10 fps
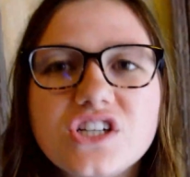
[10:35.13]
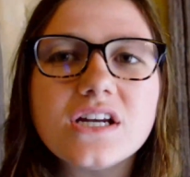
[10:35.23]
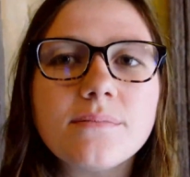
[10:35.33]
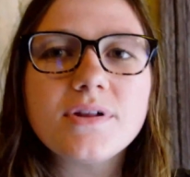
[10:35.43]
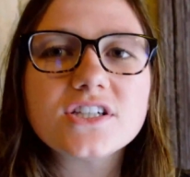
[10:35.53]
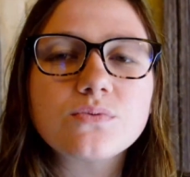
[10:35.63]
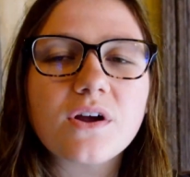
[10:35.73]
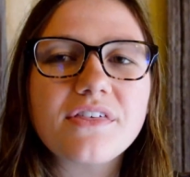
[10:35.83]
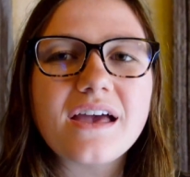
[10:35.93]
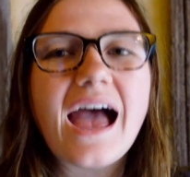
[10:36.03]
Genie Plus
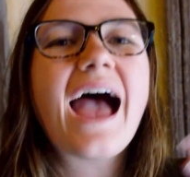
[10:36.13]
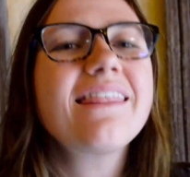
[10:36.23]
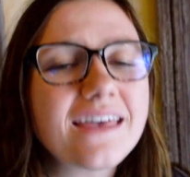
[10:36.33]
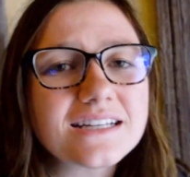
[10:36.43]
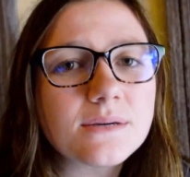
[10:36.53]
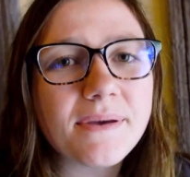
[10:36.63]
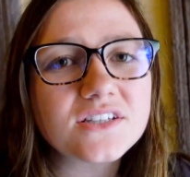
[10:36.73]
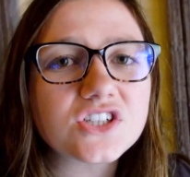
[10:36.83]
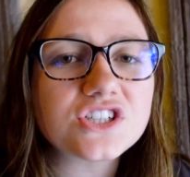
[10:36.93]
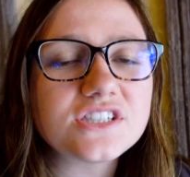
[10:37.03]
worth it? I think it
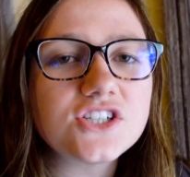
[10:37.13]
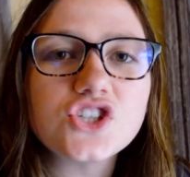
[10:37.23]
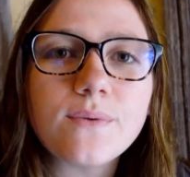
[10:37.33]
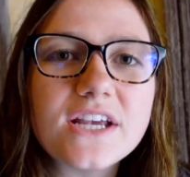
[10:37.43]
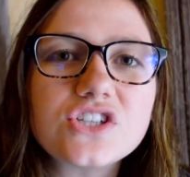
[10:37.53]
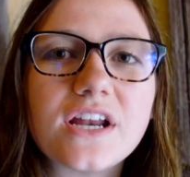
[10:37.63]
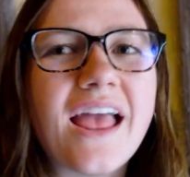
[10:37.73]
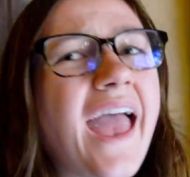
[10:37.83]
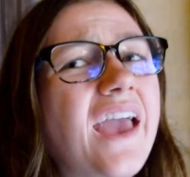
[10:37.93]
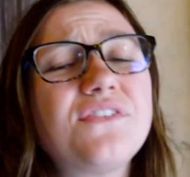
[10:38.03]
depends on your situation.
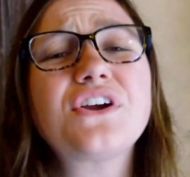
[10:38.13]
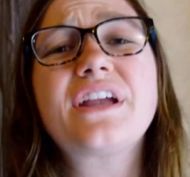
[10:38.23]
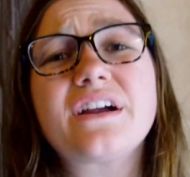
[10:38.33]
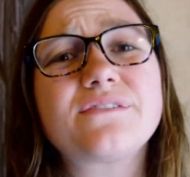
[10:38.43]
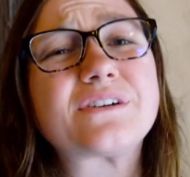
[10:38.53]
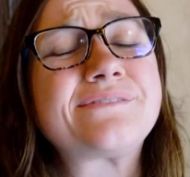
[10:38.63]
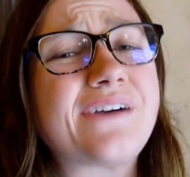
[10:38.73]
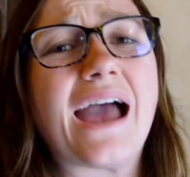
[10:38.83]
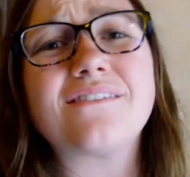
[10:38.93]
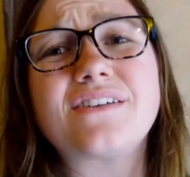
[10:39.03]
If you're here for
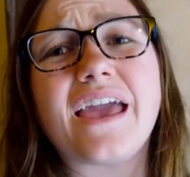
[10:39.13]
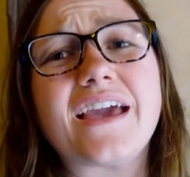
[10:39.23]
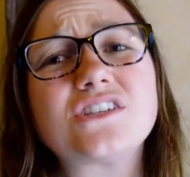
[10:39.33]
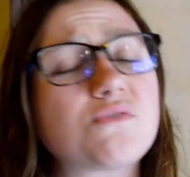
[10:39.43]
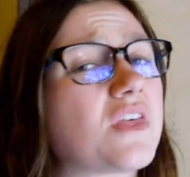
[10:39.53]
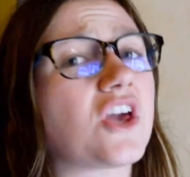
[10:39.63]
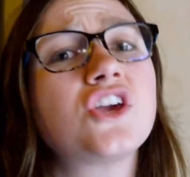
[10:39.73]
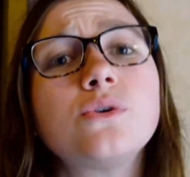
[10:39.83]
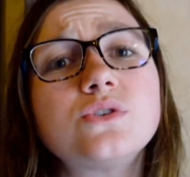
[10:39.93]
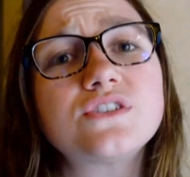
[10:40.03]
5 days with a
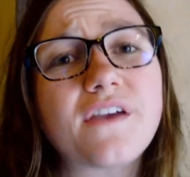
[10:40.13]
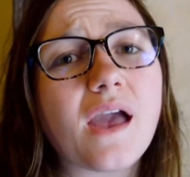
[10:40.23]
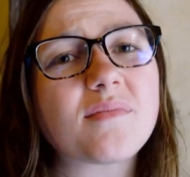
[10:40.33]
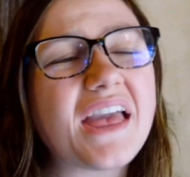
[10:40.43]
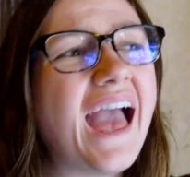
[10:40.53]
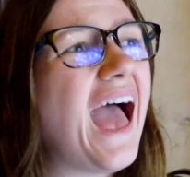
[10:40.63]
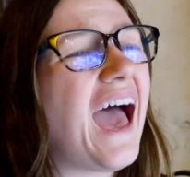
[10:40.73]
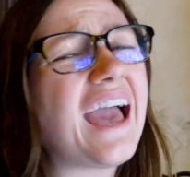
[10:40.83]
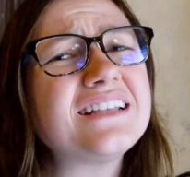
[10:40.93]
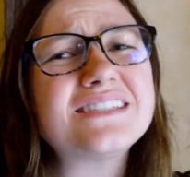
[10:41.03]
huge family,
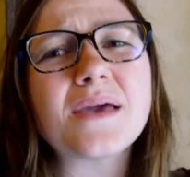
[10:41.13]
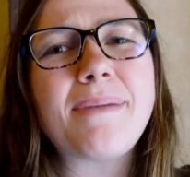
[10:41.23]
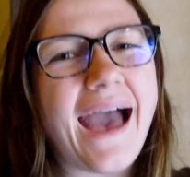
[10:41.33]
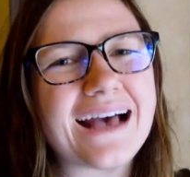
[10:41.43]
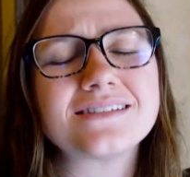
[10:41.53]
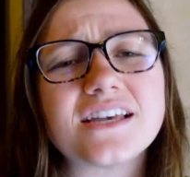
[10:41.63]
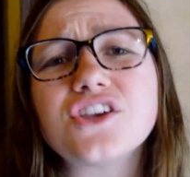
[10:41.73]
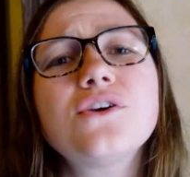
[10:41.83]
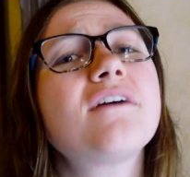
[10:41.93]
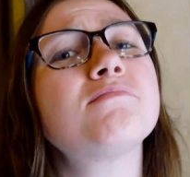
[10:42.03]
I'd say pass
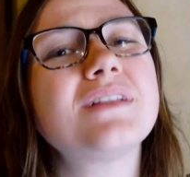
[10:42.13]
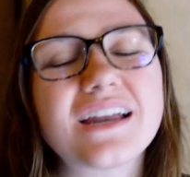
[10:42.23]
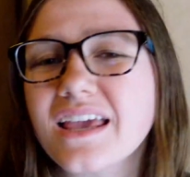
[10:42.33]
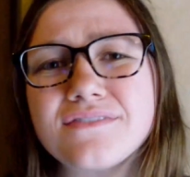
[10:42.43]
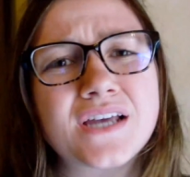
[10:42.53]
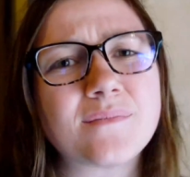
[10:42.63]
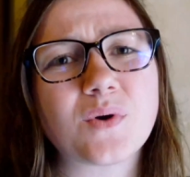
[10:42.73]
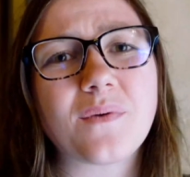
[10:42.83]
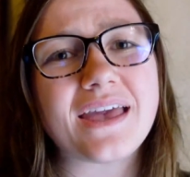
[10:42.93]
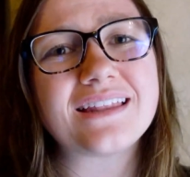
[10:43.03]
it. You have plenty of time to
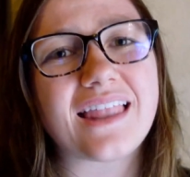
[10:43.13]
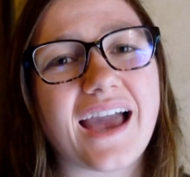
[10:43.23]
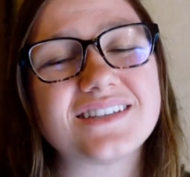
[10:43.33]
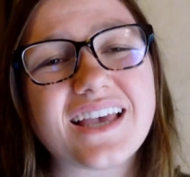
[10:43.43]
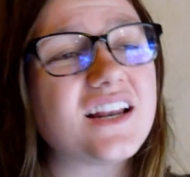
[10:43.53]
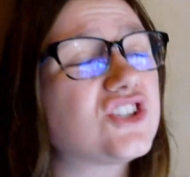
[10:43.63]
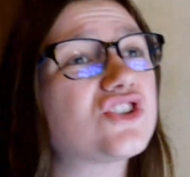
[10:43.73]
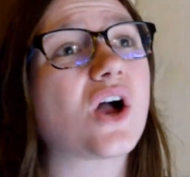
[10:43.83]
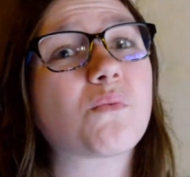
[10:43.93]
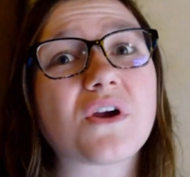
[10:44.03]
wait in lines, and it's
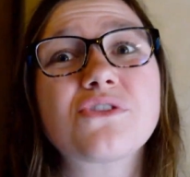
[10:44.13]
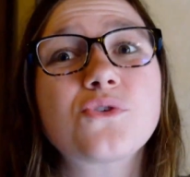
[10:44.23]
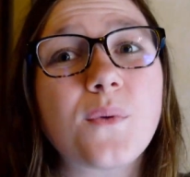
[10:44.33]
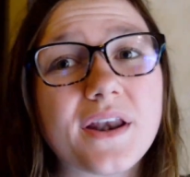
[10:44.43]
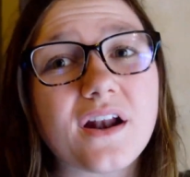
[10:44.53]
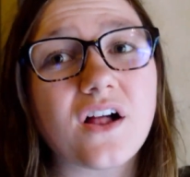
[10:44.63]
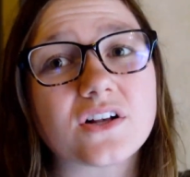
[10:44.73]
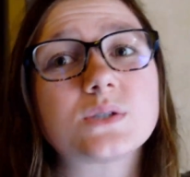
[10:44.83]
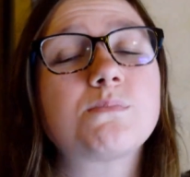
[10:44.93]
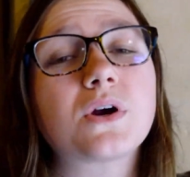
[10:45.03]
not worth
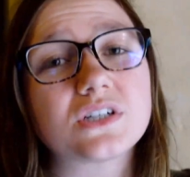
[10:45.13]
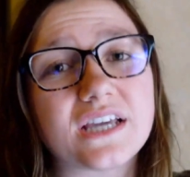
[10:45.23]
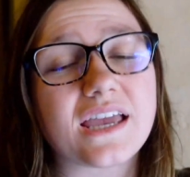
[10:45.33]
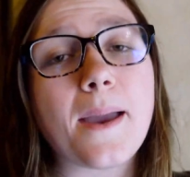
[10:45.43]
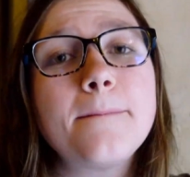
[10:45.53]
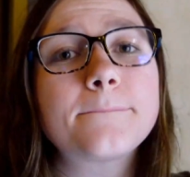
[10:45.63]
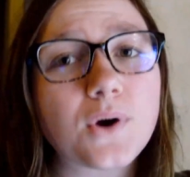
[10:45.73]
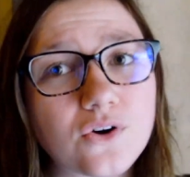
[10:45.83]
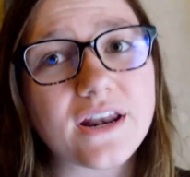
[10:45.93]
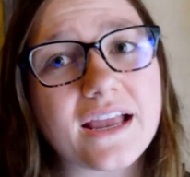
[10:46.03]
$20 per ticket
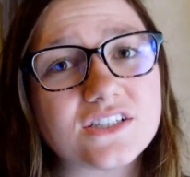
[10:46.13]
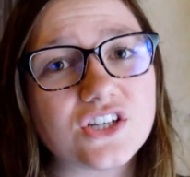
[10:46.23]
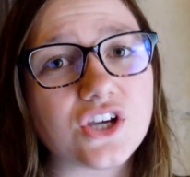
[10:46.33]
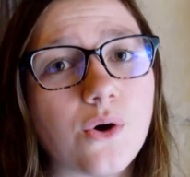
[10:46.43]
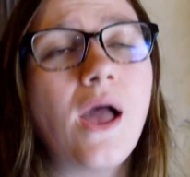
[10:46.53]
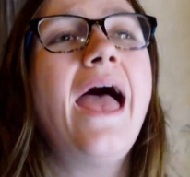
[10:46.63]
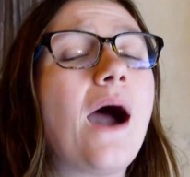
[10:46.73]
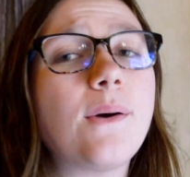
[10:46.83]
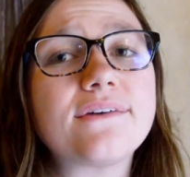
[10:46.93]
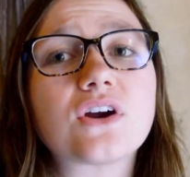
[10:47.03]
per day to do.
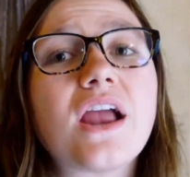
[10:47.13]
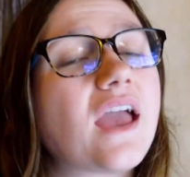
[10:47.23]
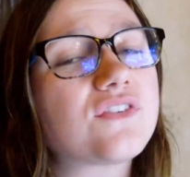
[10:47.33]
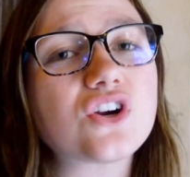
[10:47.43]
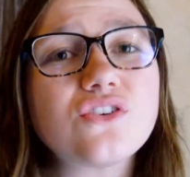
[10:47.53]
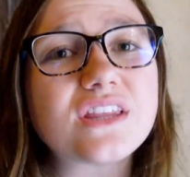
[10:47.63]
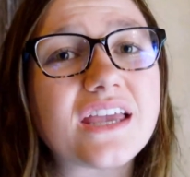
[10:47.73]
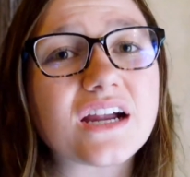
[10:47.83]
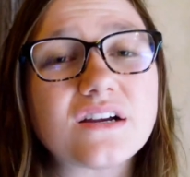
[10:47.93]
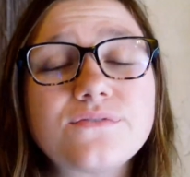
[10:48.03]
However, if you're only
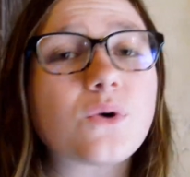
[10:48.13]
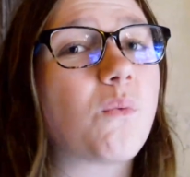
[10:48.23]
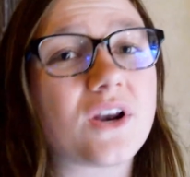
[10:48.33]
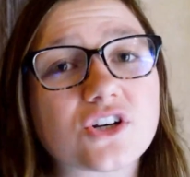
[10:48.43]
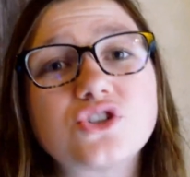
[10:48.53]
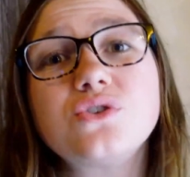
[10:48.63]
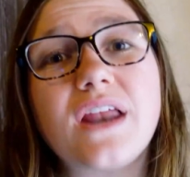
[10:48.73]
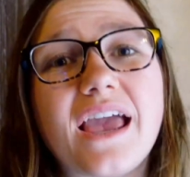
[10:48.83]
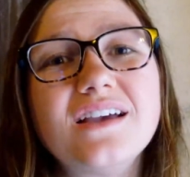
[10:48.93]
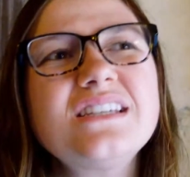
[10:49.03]
here for 1 or 2
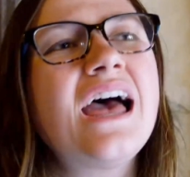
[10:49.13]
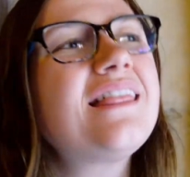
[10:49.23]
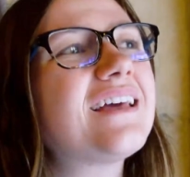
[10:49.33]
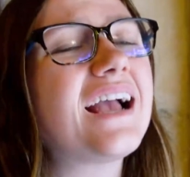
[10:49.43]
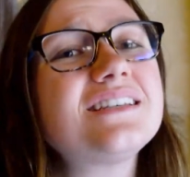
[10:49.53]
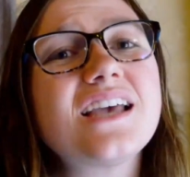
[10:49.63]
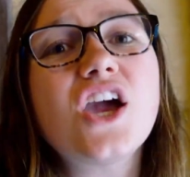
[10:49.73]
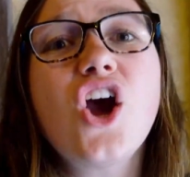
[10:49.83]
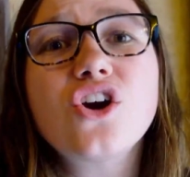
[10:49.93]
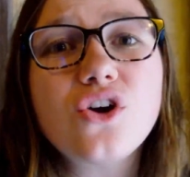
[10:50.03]
days, then I
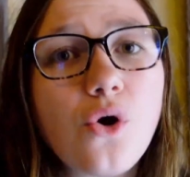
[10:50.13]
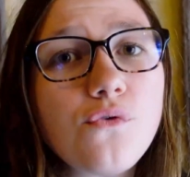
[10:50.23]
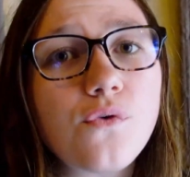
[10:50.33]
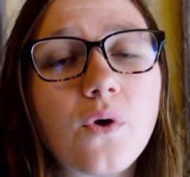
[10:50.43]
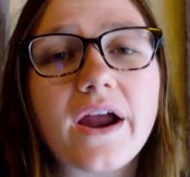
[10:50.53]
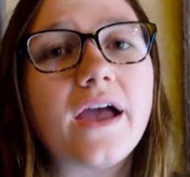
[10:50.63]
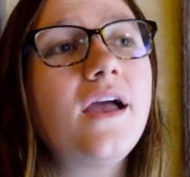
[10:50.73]
say go for it.